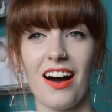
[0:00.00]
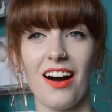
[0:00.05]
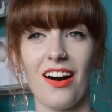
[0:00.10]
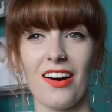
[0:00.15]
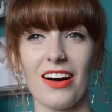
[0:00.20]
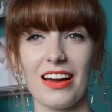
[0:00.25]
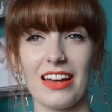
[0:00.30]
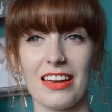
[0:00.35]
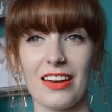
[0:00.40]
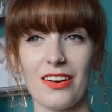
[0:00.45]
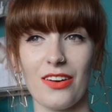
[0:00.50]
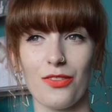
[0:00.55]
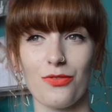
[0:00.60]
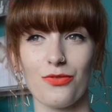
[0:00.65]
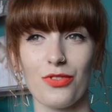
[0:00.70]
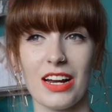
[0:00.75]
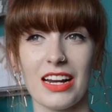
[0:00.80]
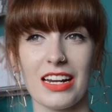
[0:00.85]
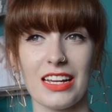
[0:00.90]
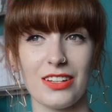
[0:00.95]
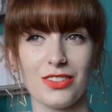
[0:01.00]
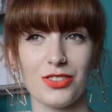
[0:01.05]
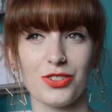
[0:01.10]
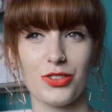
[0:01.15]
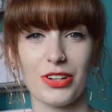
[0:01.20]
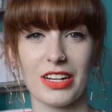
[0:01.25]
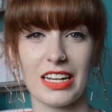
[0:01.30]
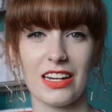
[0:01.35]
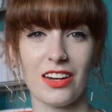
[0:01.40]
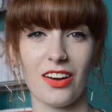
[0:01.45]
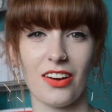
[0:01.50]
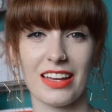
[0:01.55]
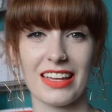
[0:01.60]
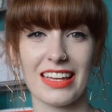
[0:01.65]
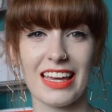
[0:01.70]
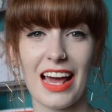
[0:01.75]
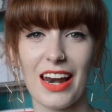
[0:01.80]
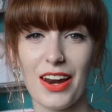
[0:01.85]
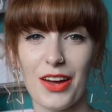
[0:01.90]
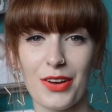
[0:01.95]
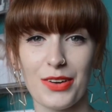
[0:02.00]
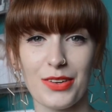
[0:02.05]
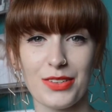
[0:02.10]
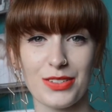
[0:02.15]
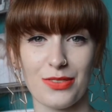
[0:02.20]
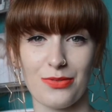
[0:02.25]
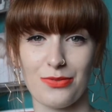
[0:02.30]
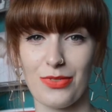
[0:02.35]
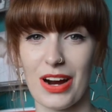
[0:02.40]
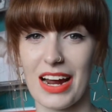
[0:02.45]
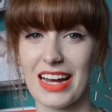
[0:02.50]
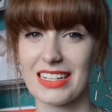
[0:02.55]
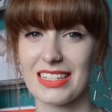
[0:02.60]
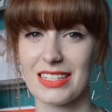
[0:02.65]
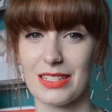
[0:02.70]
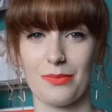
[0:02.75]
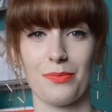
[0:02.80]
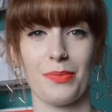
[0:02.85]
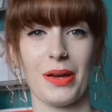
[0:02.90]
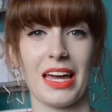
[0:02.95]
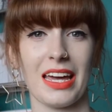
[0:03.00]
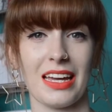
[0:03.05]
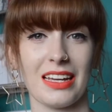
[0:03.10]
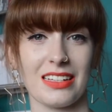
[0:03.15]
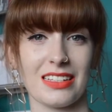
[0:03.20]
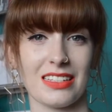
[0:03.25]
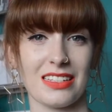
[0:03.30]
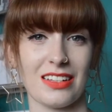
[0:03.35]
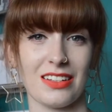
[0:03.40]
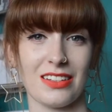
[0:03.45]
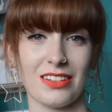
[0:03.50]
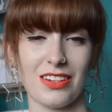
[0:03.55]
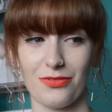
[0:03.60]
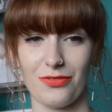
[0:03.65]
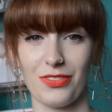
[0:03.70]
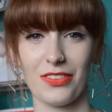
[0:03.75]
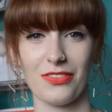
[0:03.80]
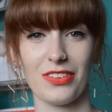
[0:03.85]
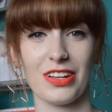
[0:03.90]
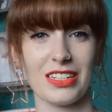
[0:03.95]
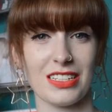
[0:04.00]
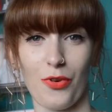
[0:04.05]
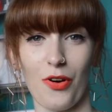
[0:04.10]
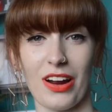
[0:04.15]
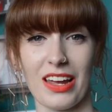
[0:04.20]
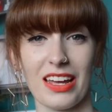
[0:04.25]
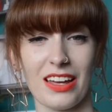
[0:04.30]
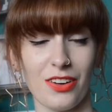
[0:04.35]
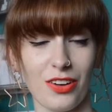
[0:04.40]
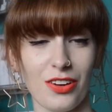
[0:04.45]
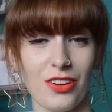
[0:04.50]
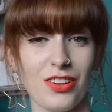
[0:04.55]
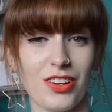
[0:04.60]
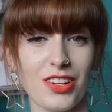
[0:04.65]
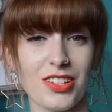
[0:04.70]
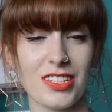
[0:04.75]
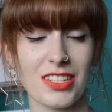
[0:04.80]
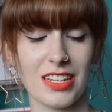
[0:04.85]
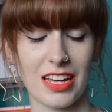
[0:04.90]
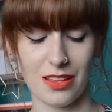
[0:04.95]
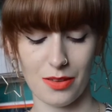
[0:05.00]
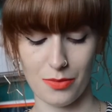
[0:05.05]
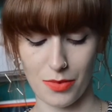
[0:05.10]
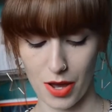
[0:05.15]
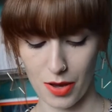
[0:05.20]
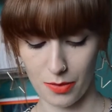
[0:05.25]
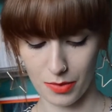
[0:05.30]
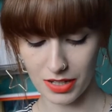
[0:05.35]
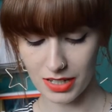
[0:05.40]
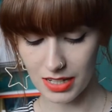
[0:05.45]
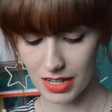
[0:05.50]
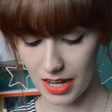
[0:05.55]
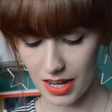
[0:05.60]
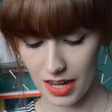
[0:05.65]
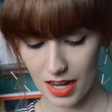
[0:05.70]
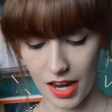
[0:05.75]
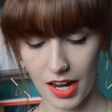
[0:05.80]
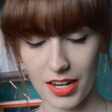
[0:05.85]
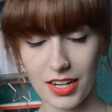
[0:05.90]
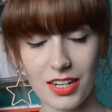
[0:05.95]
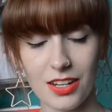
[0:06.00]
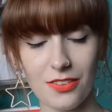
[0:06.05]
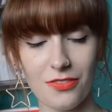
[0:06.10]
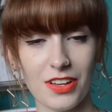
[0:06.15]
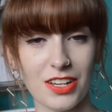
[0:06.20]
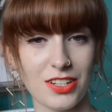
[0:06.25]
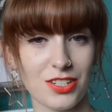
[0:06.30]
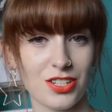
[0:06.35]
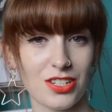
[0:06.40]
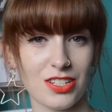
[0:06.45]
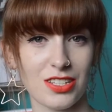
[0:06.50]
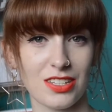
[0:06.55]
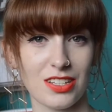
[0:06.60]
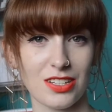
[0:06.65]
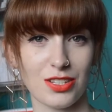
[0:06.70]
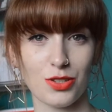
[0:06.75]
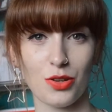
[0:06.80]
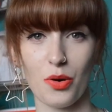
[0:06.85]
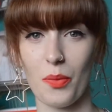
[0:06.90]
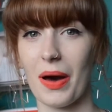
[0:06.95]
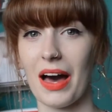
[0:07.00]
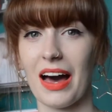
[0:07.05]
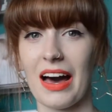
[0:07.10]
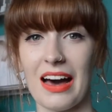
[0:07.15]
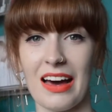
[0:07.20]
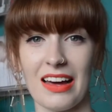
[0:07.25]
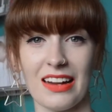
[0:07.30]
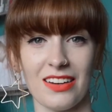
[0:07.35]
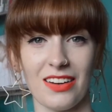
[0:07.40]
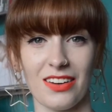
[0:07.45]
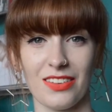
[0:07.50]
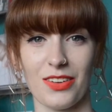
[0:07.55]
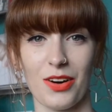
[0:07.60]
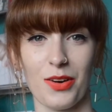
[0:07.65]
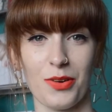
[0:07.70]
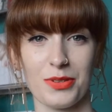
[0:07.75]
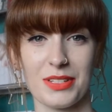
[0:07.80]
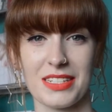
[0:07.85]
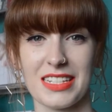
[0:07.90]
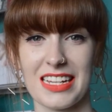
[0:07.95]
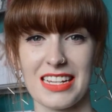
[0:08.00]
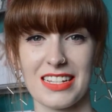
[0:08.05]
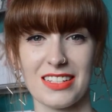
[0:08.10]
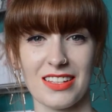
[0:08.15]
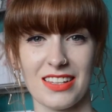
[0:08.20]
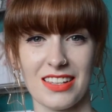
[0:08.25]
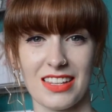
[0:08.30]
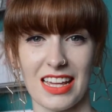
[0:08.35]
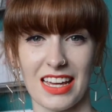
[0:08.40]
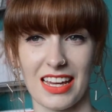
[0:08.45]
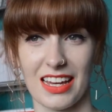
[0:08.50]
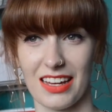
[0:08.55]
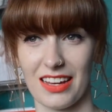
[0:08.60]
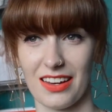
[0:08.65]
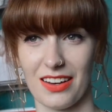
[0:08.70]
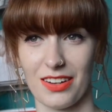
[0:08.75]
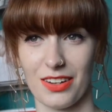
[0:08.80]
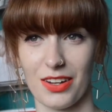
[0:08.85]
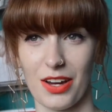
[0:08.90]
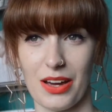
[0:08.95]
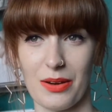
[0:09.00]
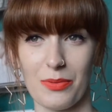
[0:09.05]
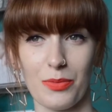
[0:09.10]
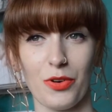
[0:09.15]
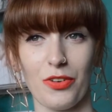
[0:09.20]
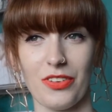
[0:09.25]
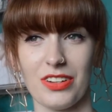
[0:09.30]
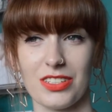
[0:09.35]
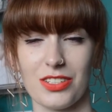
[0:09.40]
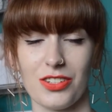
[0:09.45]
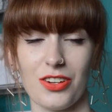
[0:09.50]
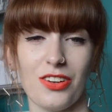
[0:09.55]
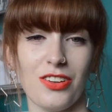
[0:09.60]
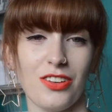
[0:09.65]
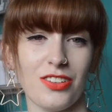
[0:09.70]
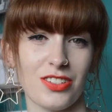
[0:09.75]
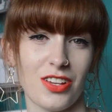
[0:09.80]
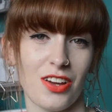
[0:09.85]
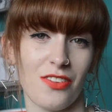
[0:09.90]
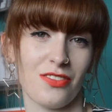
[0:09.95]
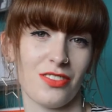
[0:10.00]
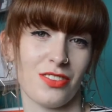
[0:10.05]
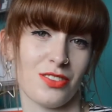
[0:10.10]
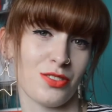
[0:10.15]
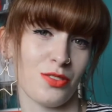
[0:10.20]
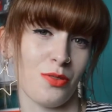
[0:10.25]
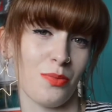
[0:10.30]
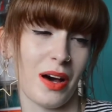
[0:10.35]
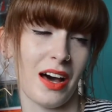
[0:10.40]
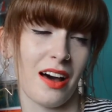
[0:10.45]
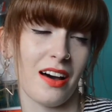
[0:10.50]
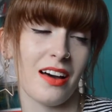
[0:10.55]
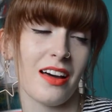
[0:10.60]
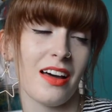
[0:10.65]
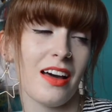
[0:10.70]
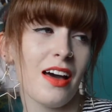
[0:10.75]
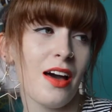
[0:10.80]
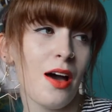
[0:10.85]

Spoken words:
I am really enjoying like yellows and reds and pinks and vivid bright colours at the moment. I don't know if that's just the summer and like the whole season thing, I get more into colours over the summer.